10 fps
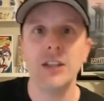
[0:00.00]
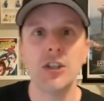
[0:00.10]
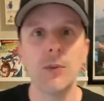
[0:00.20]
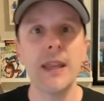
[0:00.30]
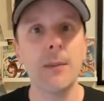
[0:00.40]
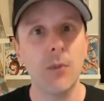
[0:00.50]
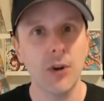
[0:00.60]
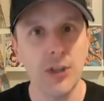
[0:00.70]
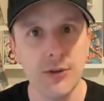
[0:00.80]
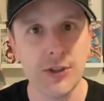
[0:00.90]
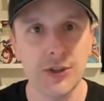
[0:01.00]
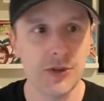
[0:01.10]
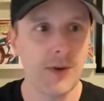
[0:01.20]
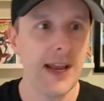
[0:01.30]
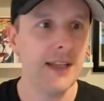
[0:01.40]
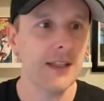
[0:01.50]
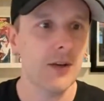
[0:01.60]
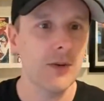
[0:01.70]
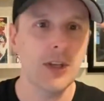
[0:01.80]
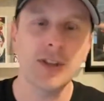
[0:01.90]
until we get more users, right?
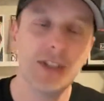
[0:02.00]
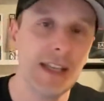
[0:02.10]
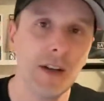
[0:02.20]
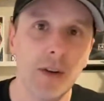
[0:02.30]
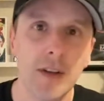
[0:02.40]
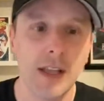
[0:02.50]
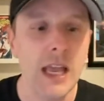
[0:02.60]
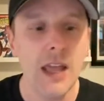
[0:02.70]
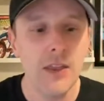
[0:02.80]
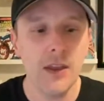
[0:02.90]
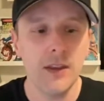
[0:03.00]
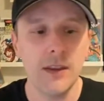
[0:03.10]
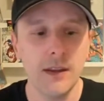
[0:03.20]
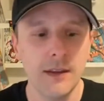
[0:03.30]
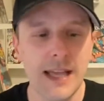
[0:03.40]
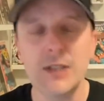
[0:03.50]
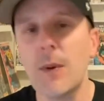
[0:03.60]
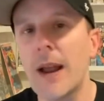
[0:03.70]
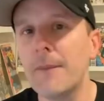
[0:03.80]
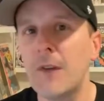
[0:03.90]
So you can see it all. Like the, that's
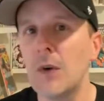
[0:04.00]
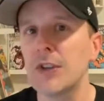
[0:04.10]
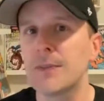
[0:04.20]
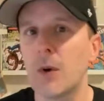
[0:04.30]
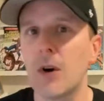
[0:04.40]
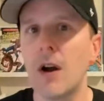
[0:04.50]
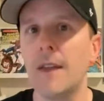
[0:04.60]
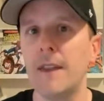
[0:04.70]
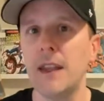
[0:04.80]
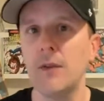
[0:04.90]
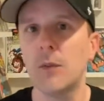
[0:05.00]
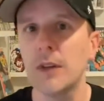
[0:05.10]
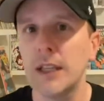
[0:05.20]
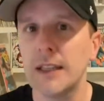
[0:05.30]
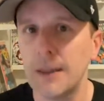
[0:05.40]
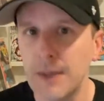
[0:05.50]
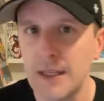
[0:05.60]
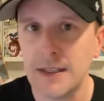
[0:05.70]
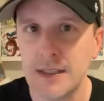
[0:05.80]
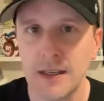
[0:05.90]
why I'm focused more on the really
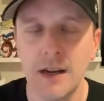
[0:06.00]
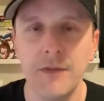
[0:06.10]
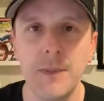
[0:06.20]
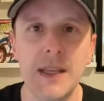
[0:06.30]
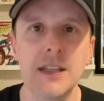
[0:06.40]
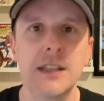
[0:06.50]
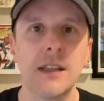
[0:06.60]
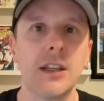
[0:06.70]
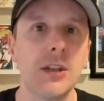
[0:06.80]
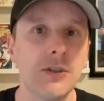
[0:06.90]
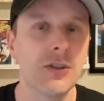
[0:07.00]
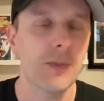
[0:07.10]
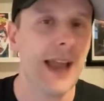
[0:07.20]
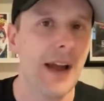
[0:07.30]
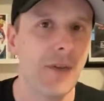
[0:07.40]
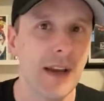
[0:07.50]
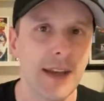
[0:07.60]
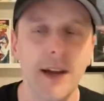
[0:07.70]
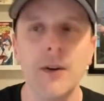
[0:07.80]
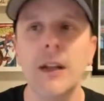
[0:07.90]
limited stuff because of the users we have right
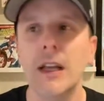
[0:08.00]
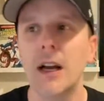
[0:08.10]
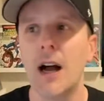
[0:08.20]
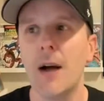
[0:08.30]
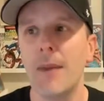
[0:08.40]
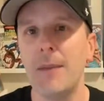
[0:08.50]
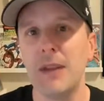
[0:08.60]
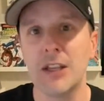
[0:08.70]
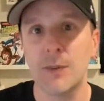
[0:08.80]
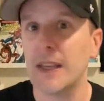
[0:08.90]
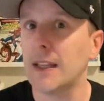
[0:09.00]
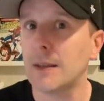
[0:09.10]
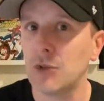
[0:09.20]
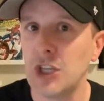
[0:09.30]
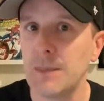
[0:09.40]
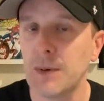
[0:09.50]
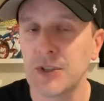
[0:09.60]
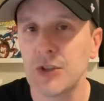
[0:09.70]
now um, and because we can get them cheaper.